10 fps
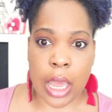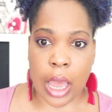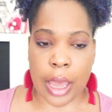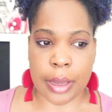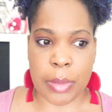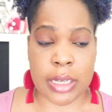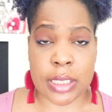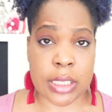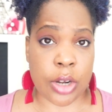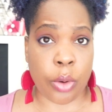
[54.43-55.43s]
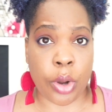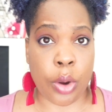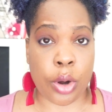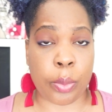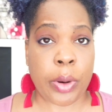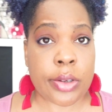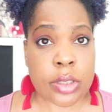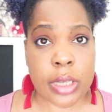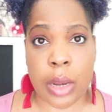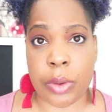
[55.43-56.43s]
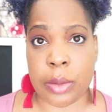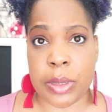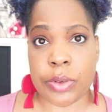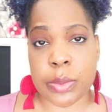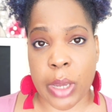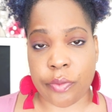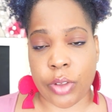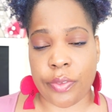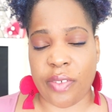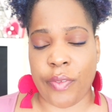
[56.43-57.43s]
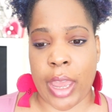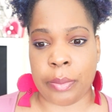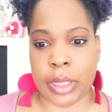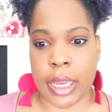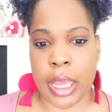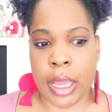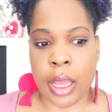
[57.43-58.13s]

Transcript: And since I don't know her personally, I want to be respectful of the family.